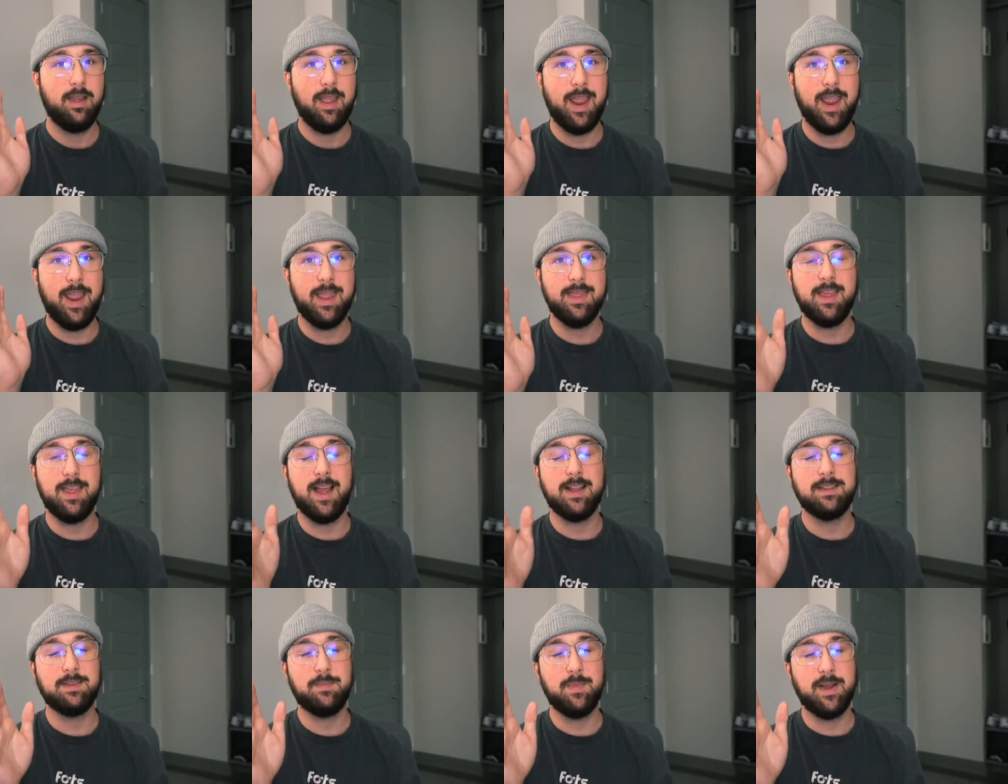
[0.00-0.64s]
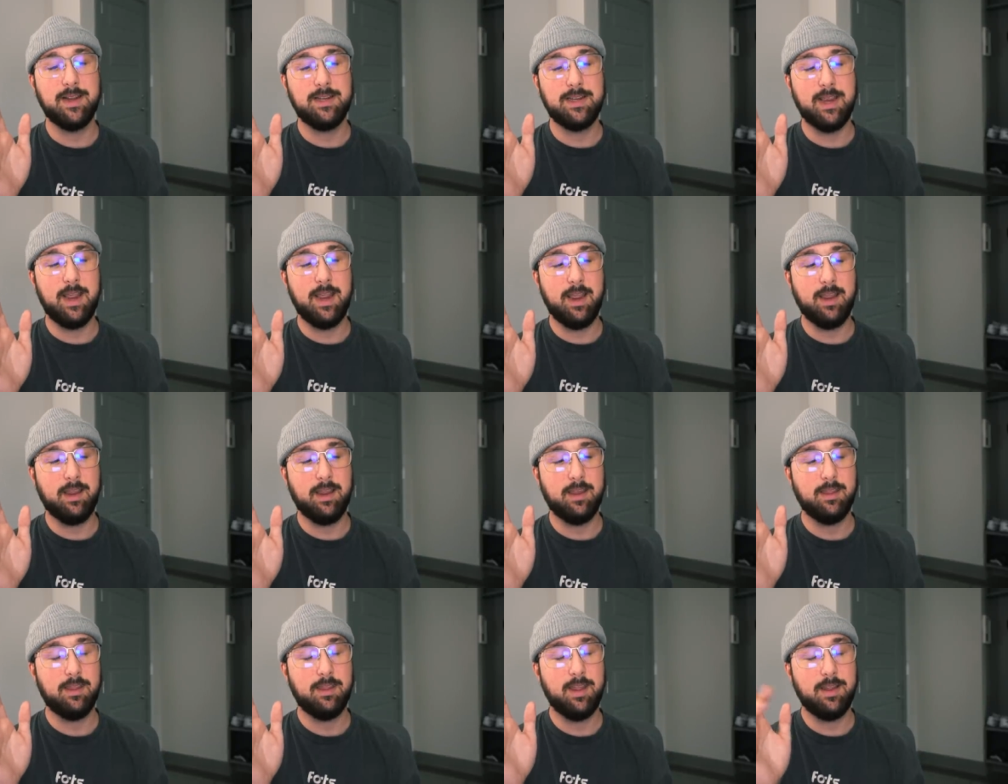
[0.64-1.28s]
and that's my
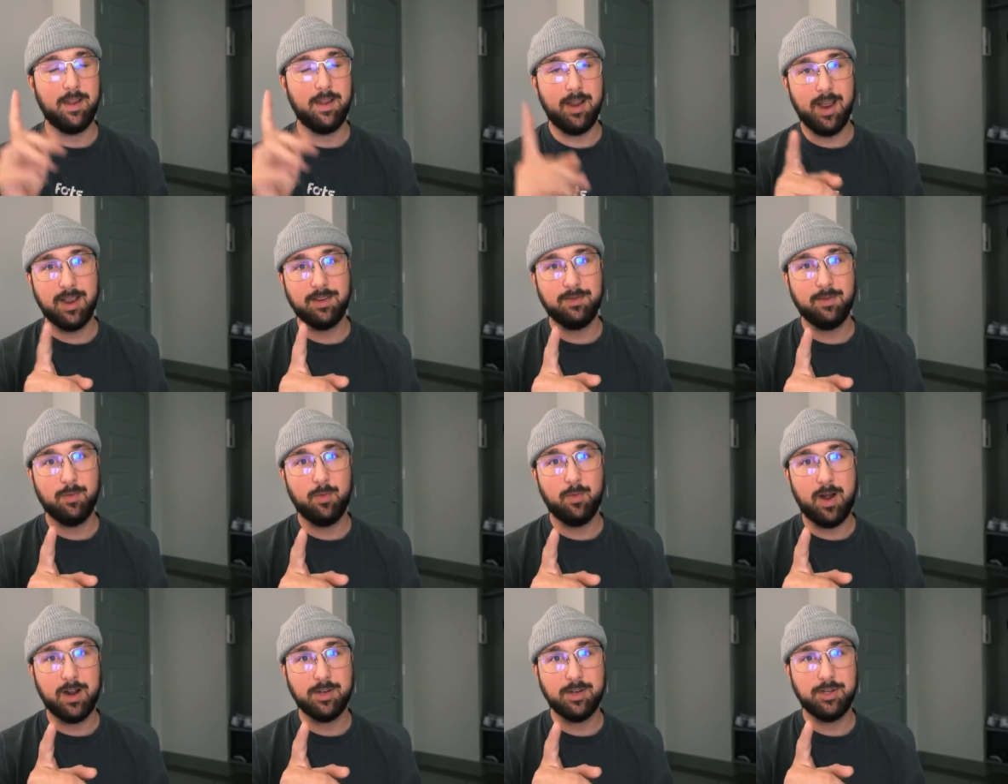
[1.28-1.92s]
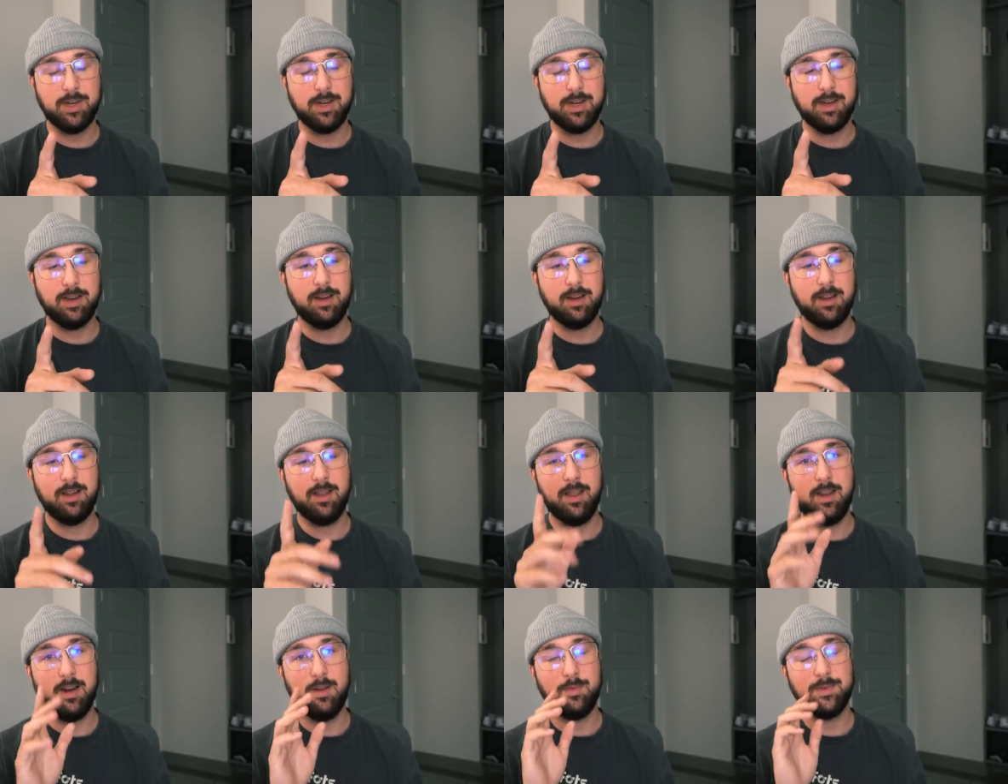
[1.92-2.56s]
take. Thank you guys for watching,
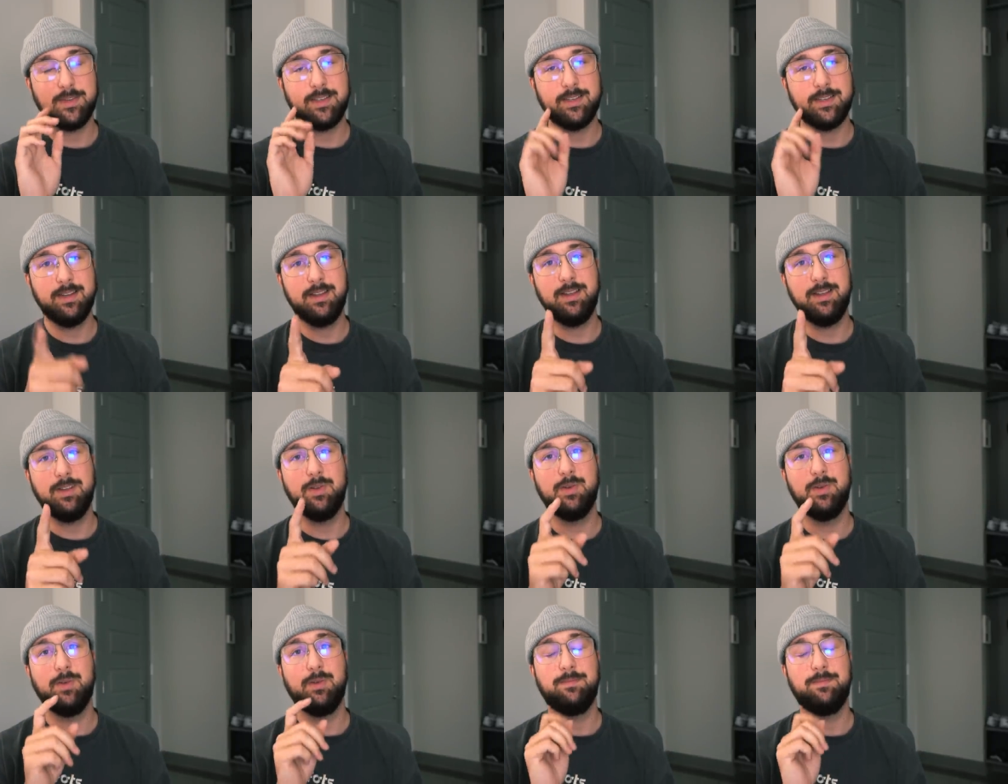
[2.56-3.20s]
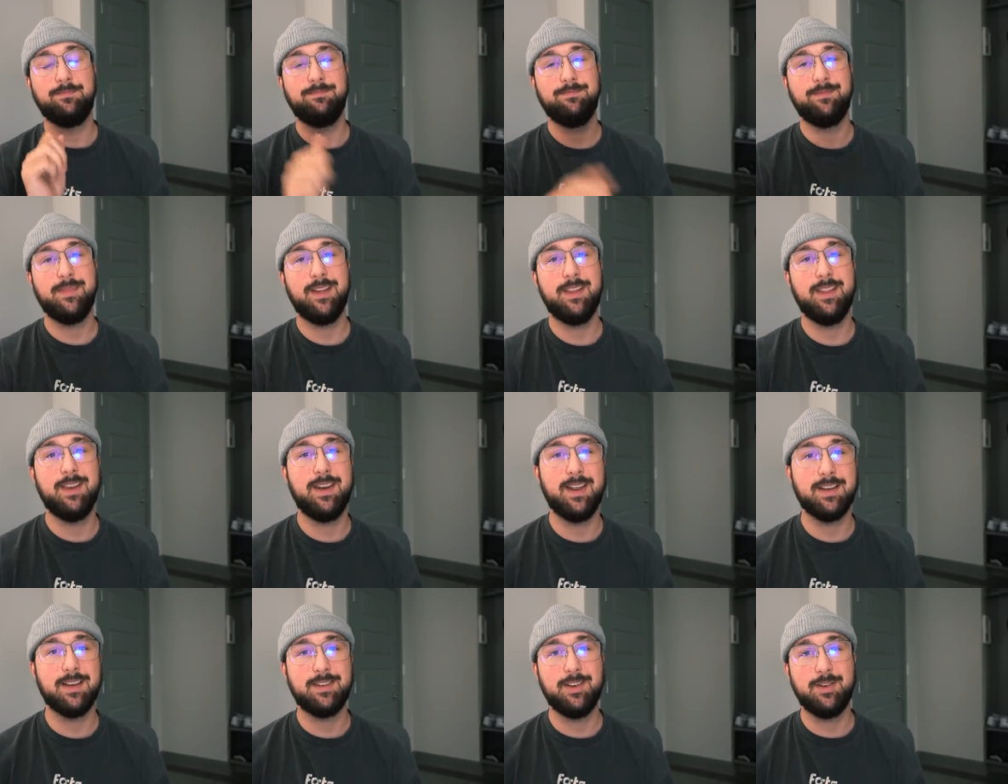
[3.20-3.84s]
and I will see you in the next